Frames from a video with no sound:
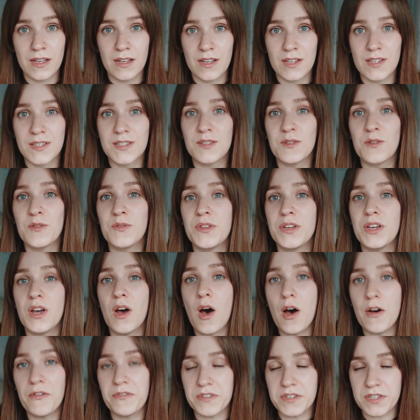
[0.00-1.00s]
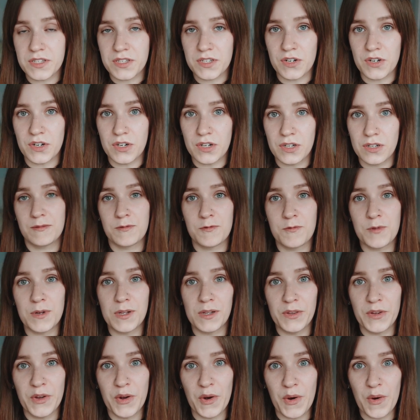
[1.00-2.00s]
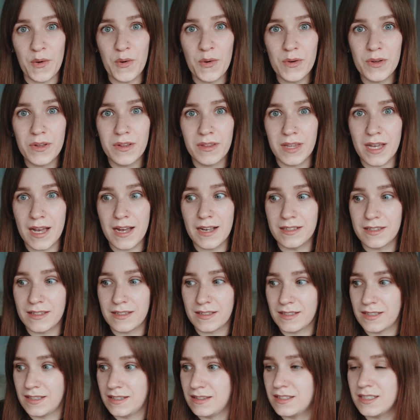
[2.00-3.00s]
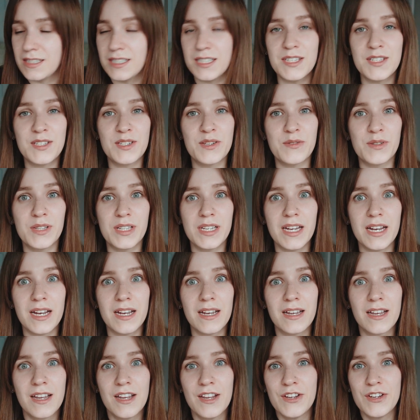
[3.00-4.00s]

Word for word: so the officer will know that this is Yulia,